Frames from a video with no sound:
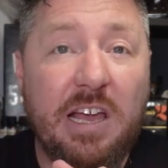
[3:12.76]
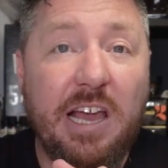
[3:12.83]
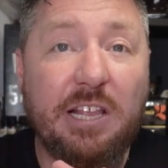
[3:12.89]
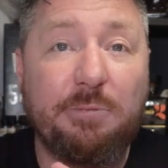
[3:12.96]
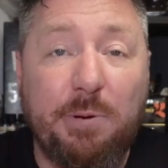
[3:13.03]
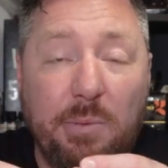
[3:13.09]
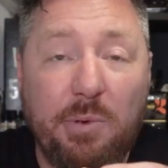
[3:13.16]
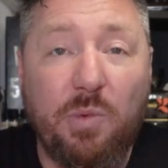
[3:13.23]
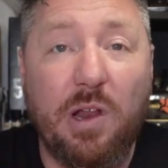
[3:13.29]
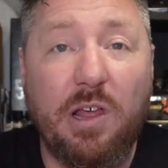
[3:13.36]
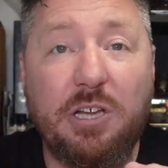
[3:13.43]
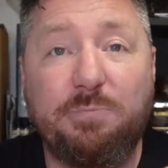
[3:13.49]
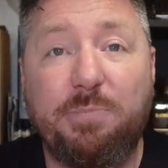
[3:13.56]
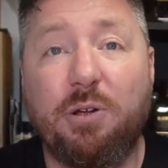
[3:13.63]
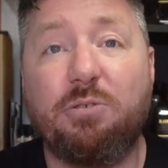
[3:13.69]
It's probably one of
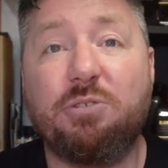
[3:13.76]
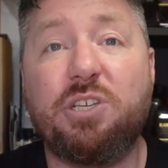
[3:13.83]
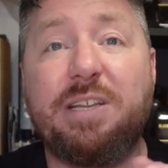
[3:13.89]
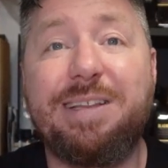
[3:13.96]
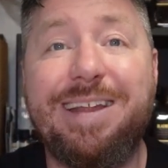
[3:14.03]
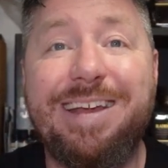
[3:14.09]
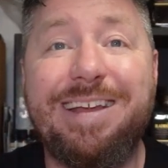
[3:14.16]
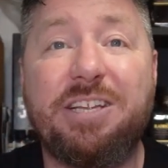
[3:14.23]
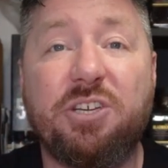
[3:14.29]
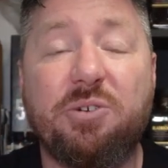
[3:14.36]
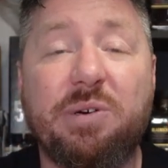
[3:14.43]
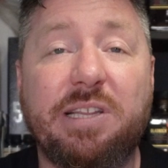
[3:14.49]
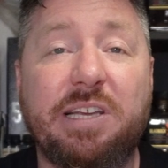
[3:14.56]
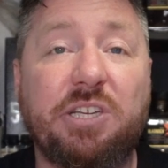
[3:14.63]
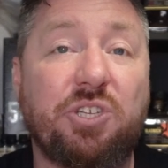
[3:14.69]
those bottles you need
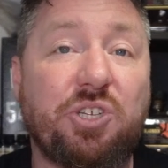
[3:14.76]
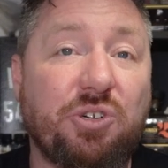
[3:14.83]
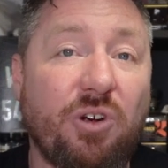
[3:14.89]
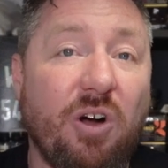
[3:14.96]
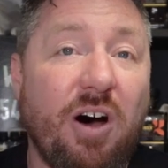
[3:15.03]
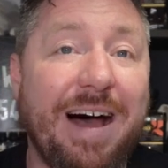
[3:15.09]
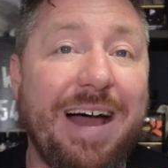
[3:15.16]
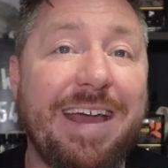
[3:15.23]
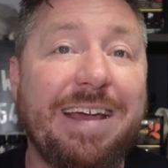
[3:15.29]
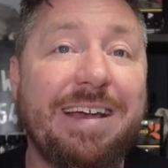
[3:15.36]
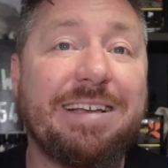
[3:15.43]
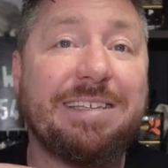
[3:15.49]
to at least try,